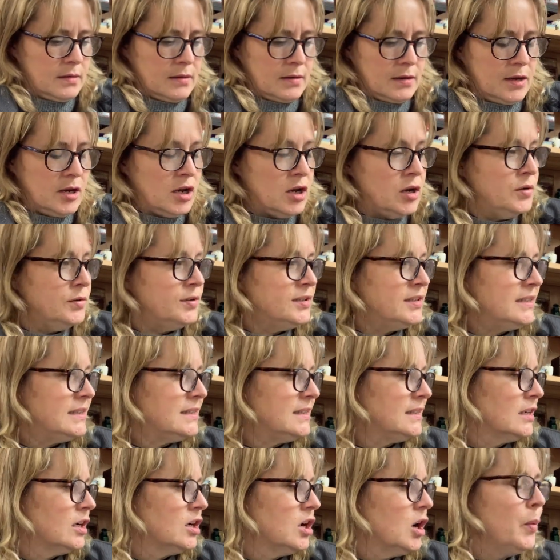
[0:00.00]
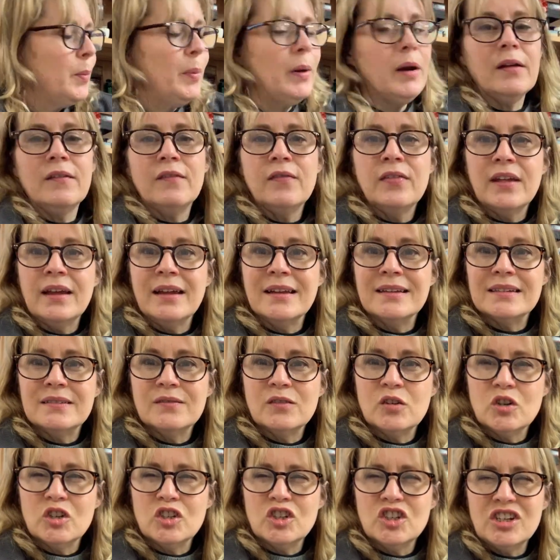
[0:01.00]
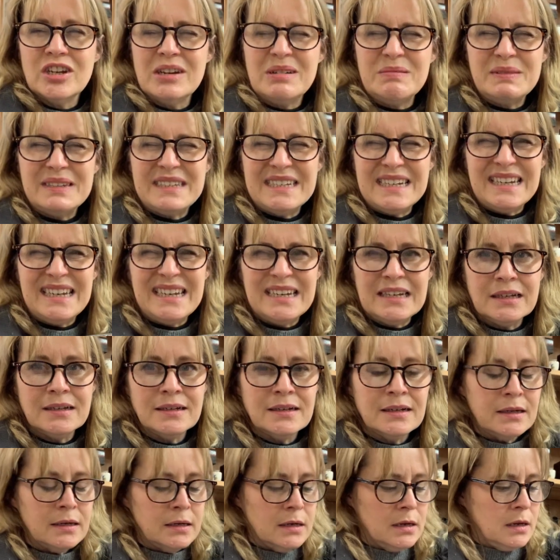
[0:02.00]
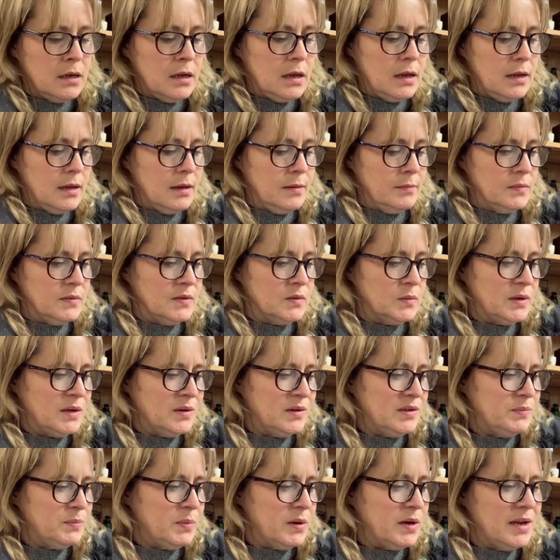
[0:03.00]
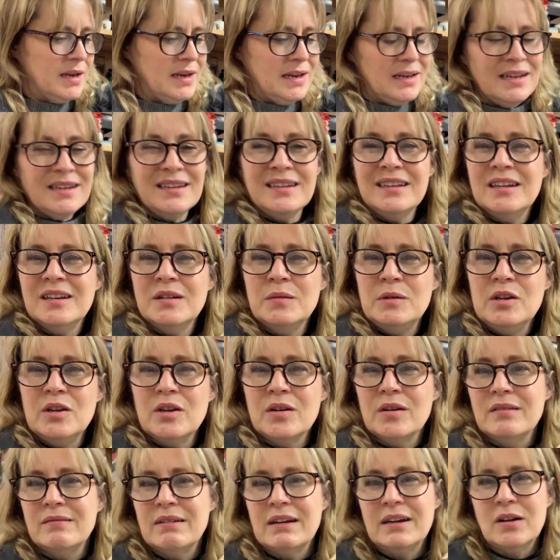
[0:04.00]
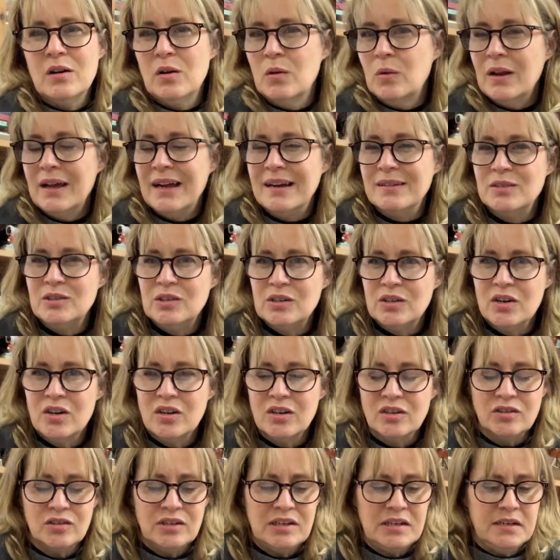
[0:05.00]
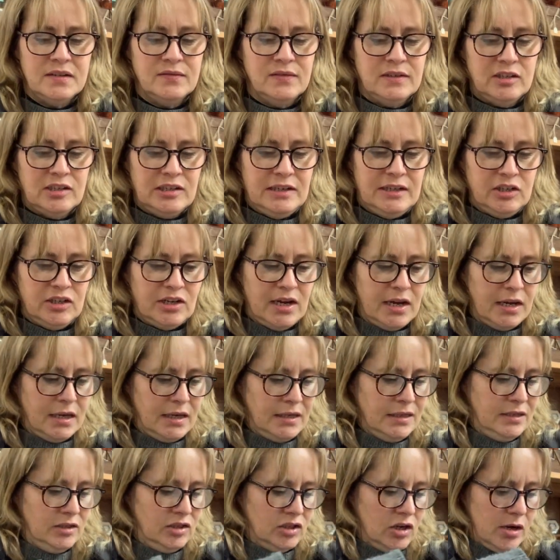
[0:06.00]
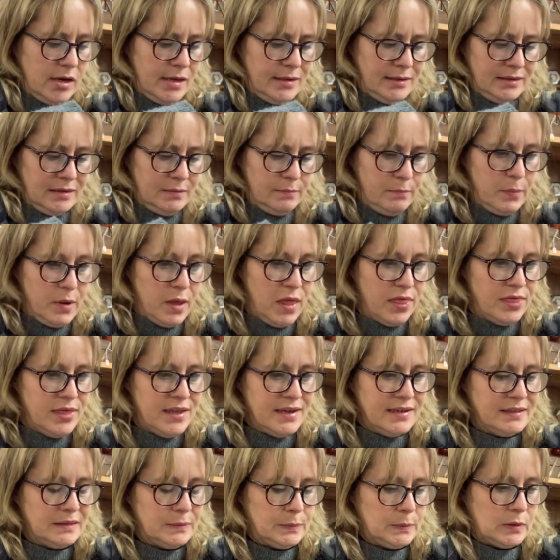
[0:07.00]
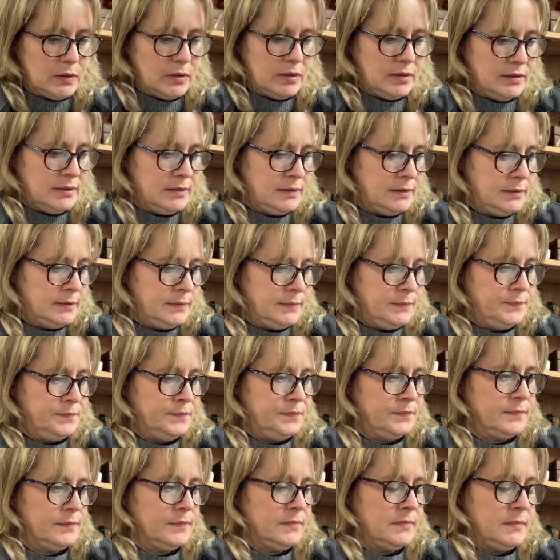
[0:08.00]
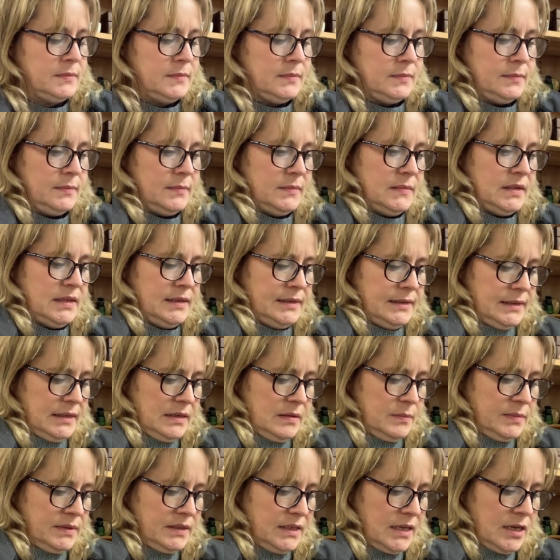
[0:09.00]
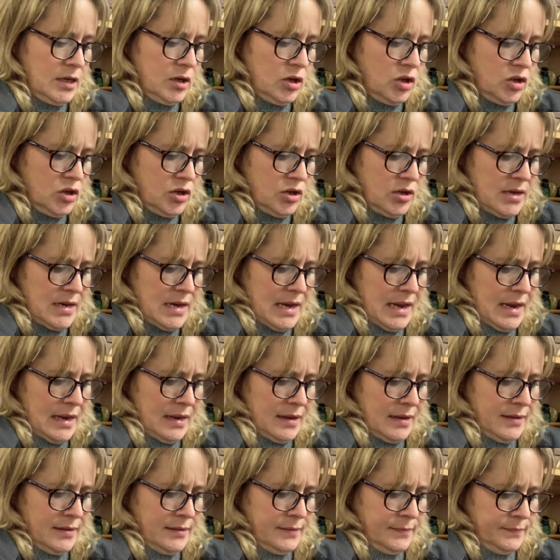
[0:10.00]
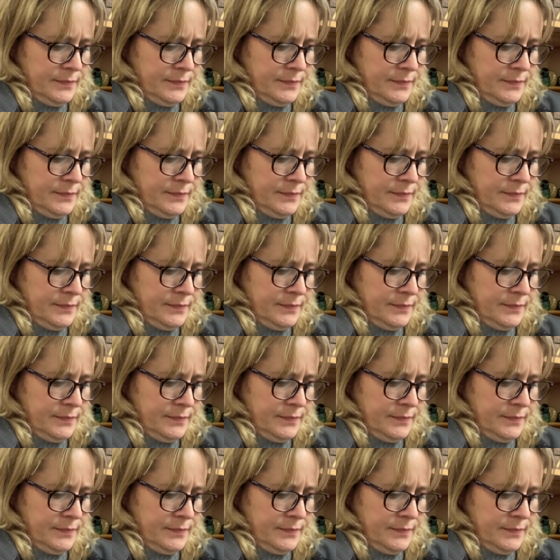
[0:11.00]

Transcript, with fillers: I noticed a couple of things have got chips in because um, when I was buying it, you know, when you're going around a whole house, you can't individually check each item, but this one seems in good nick.